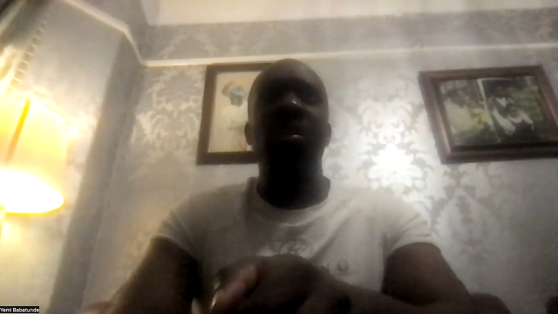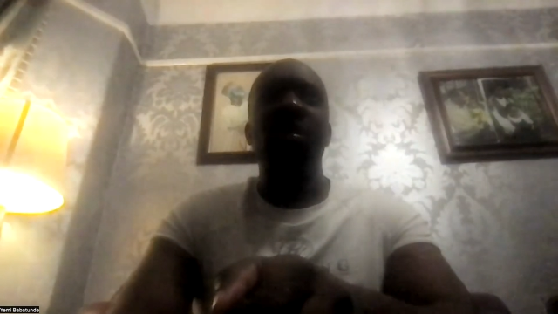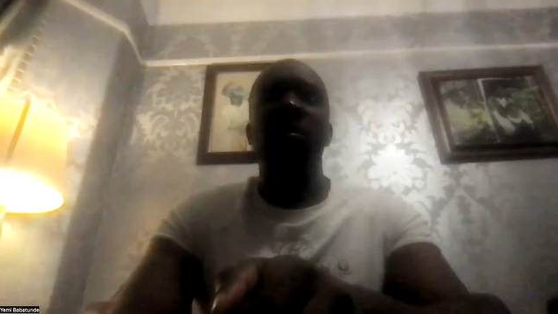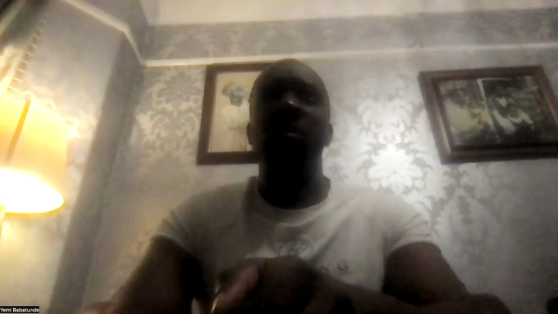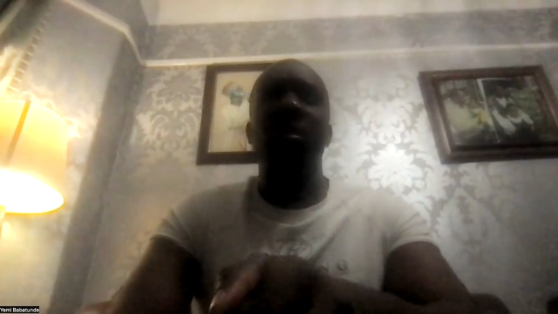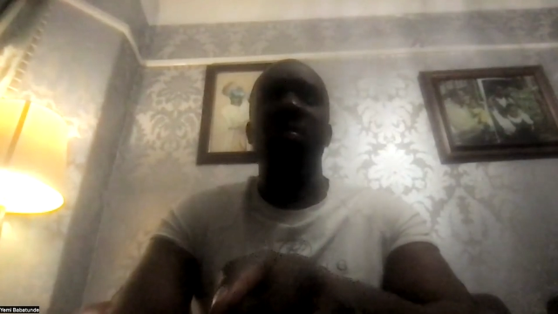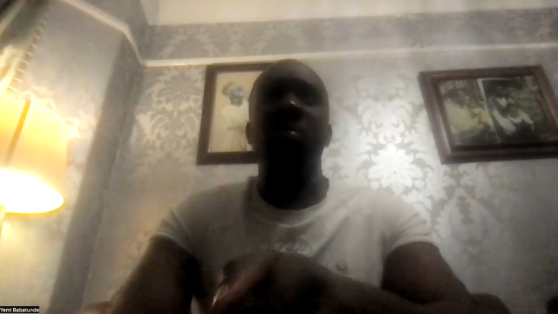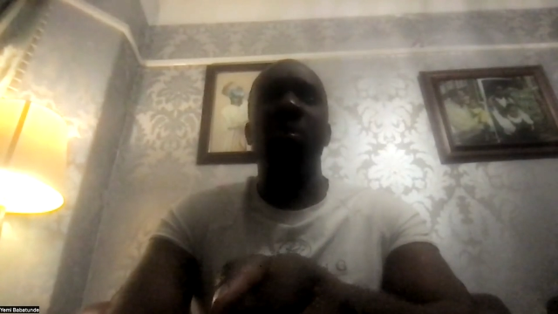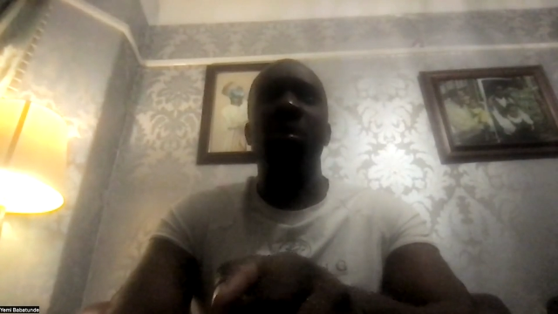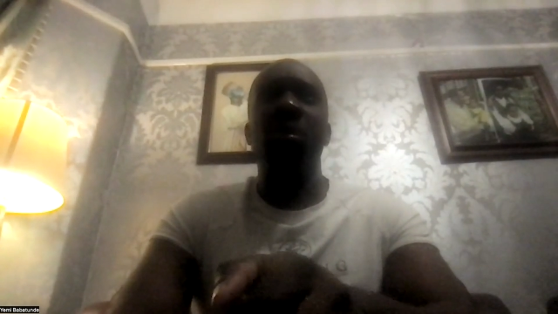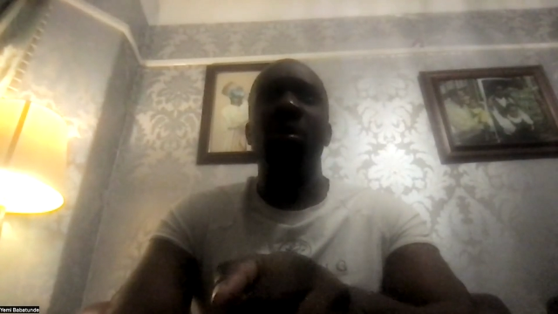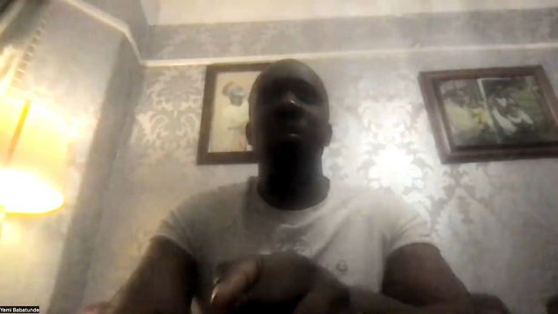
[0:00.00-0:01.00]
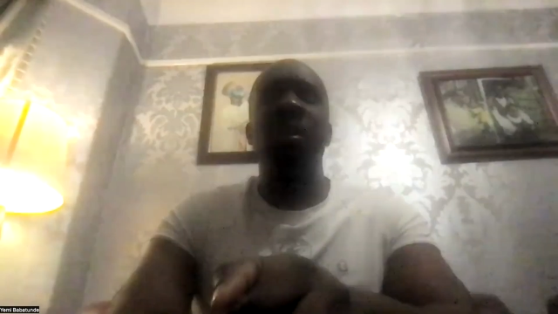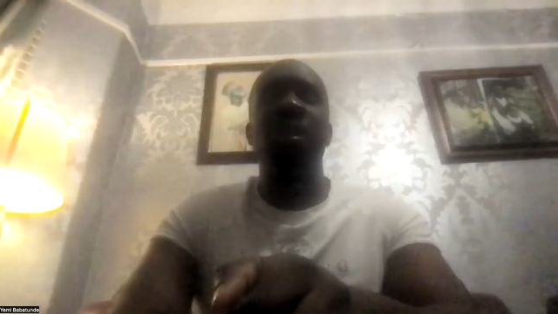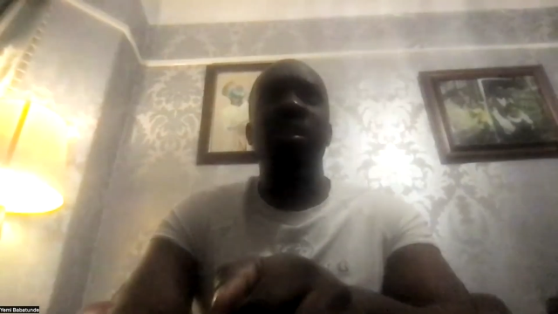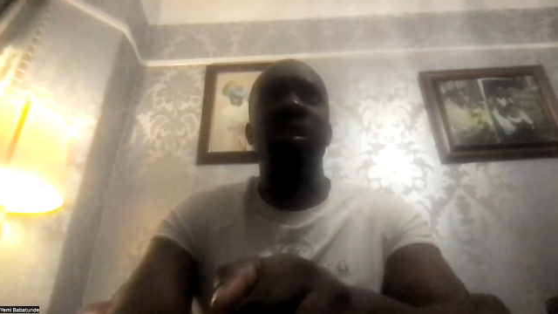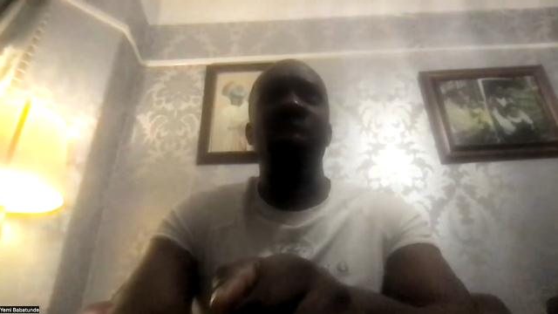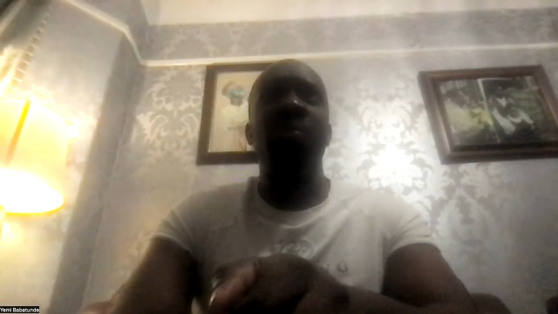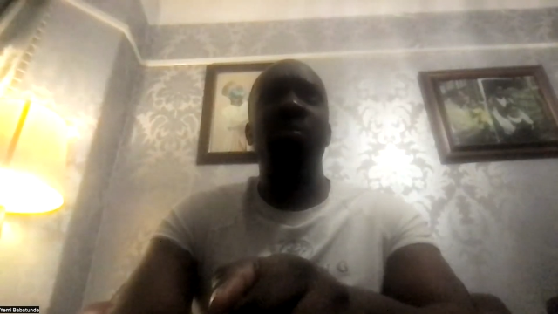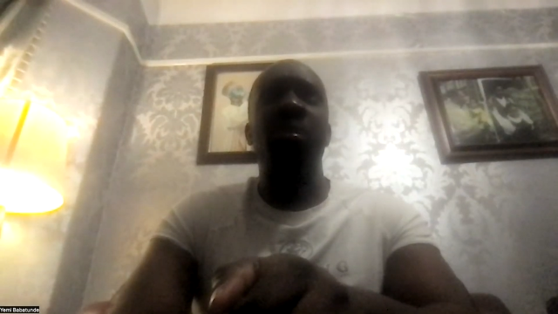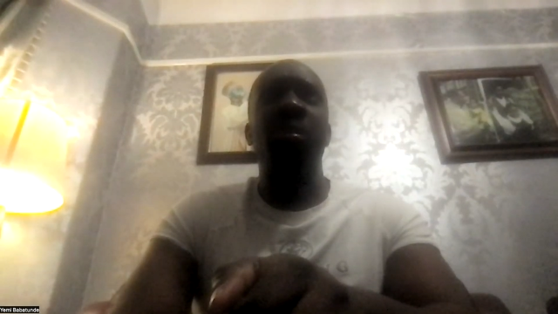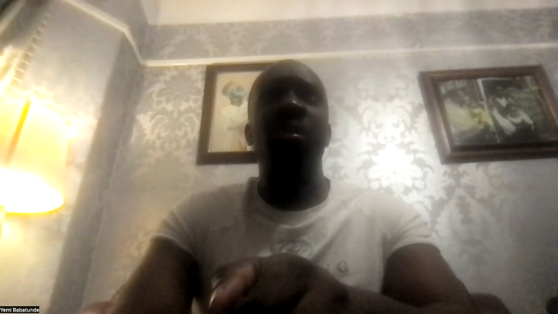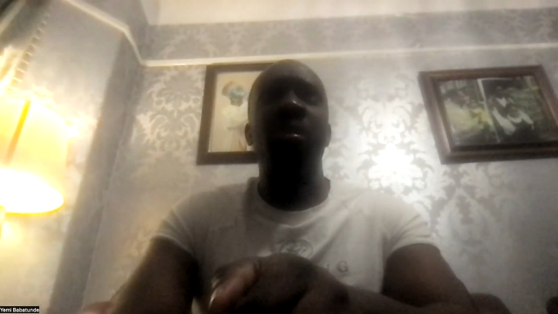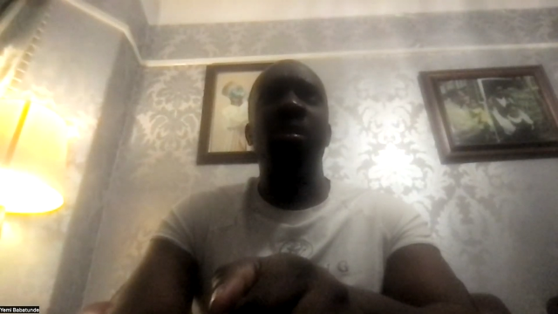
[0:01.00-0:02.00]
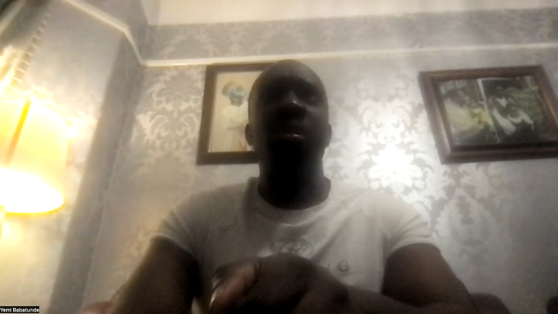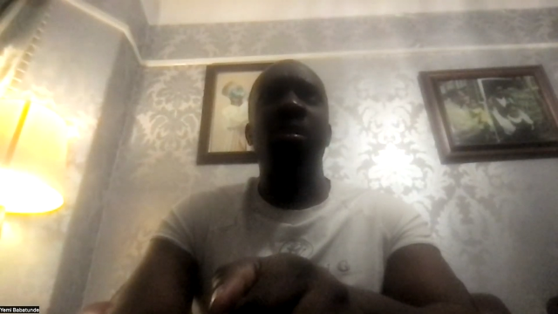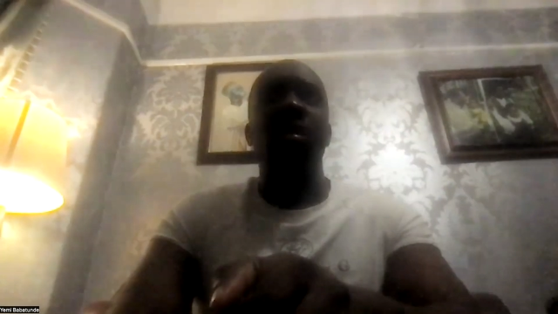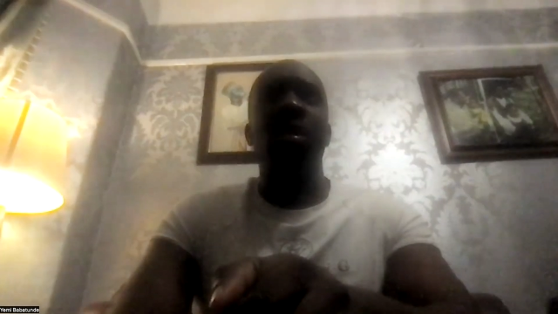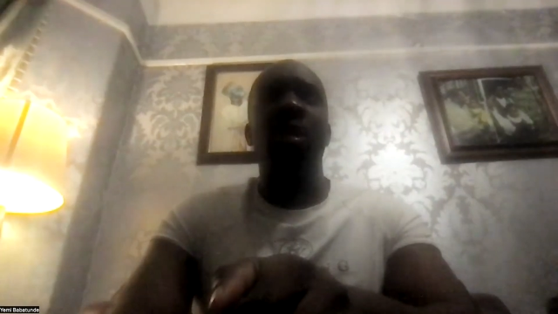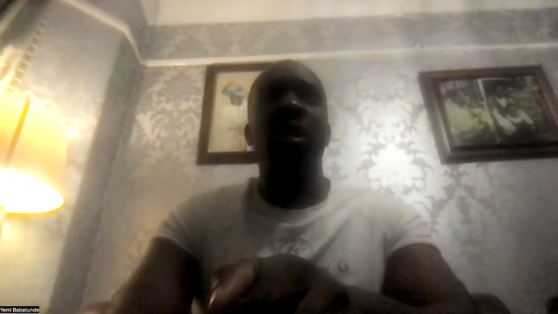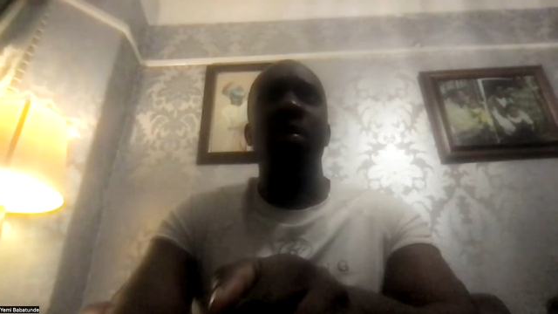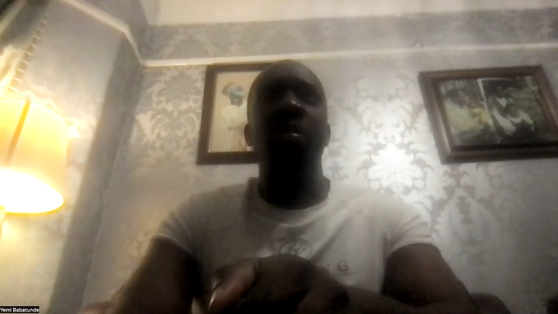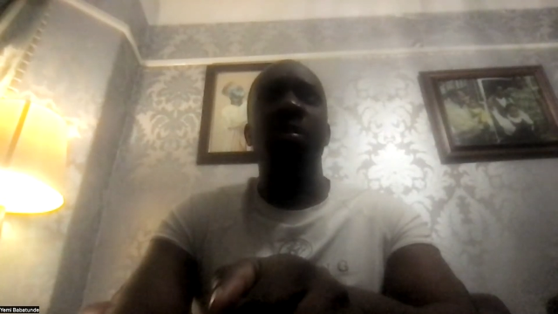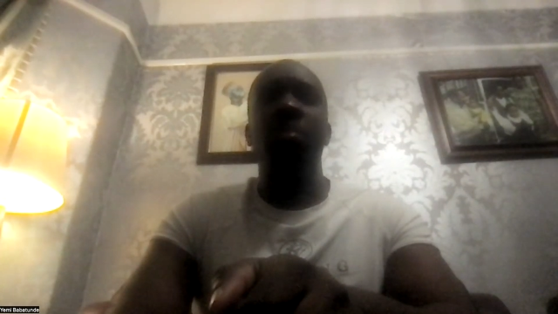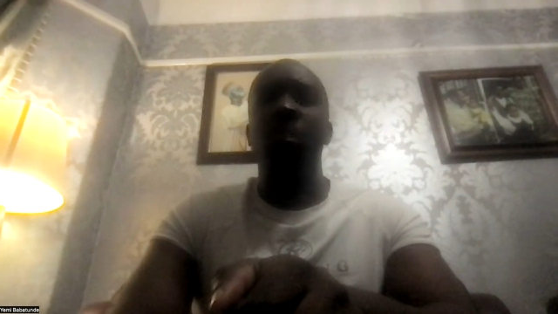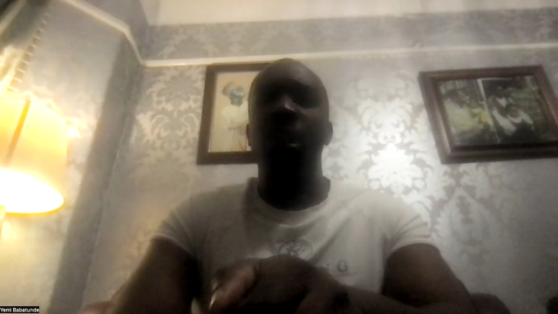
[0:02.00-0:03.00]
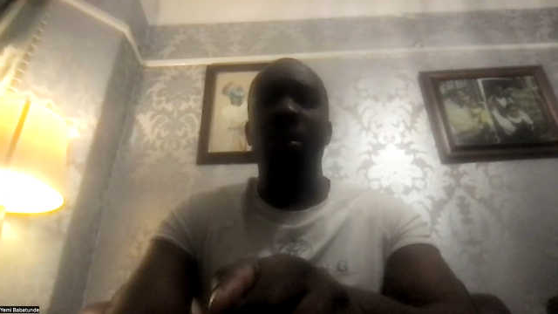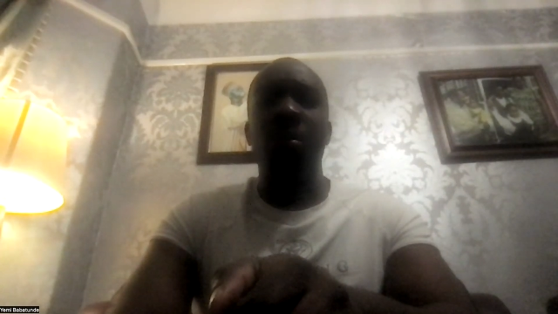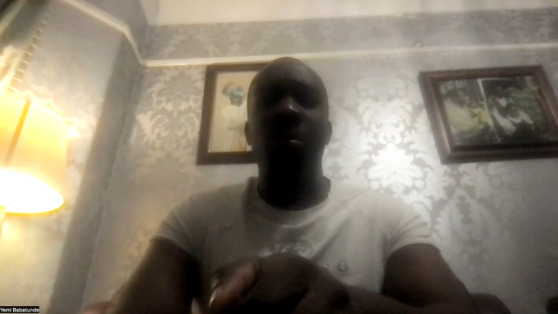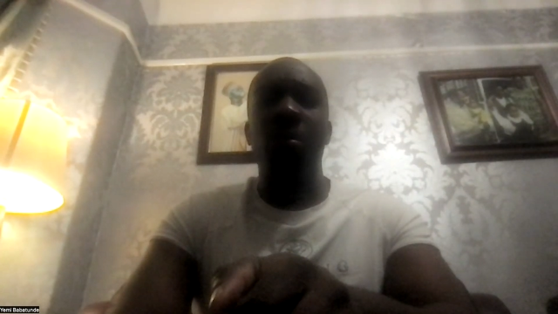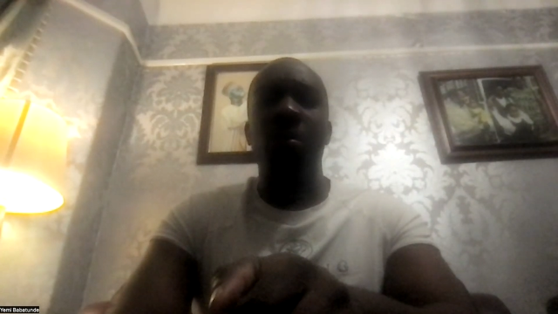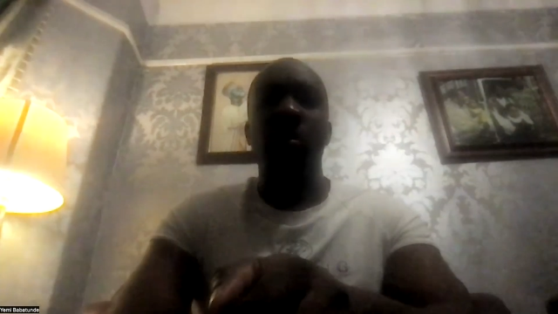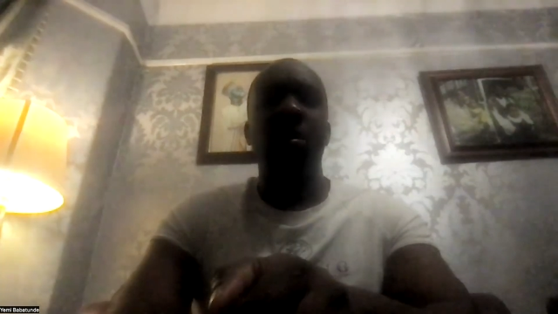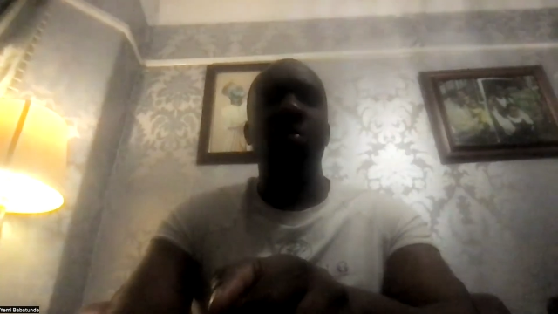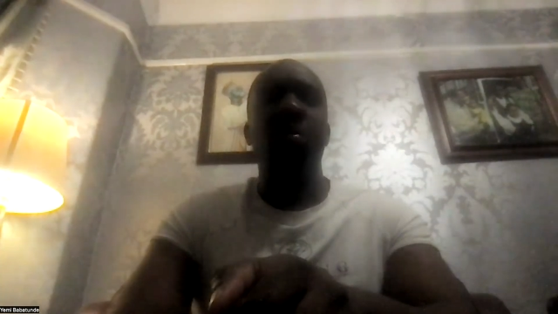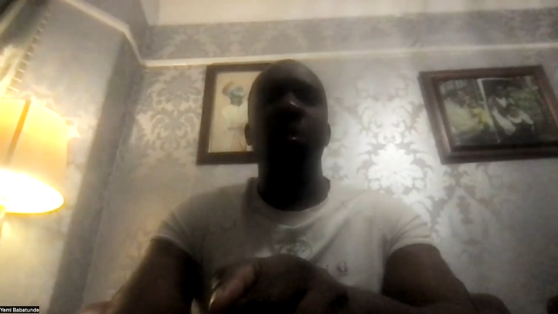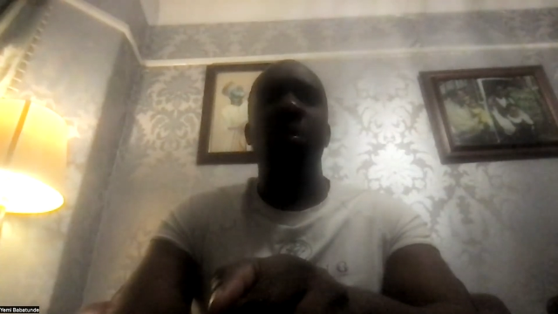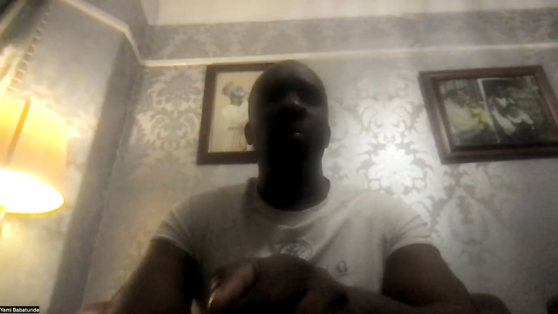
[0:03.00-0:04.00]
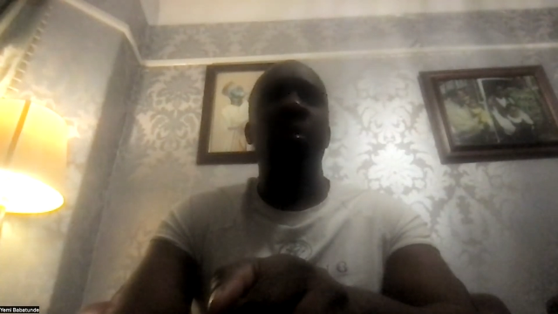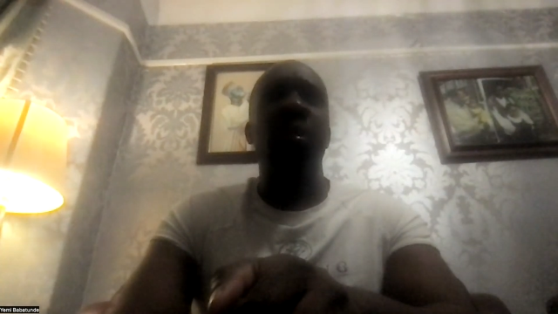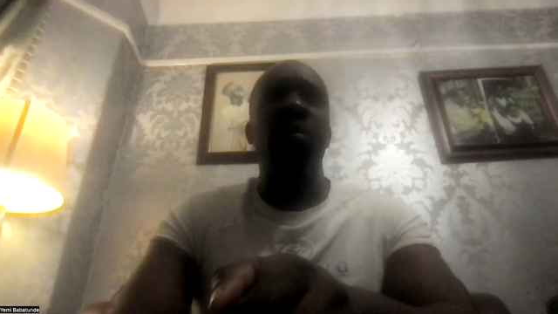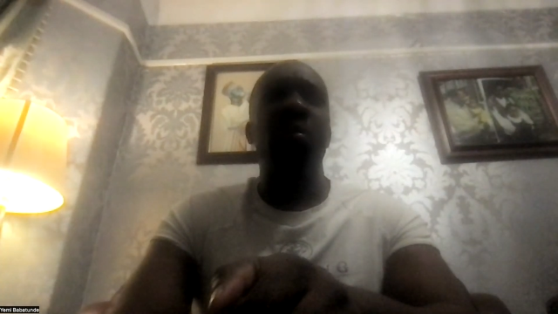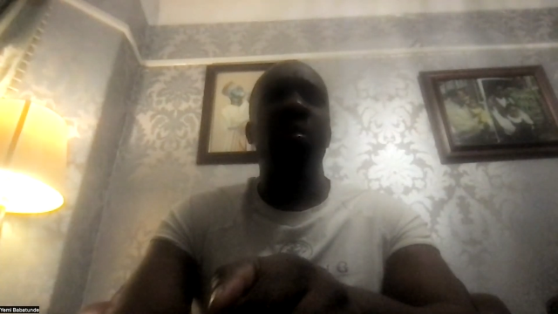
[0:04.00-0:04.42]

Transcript: [unreadable: no face in view]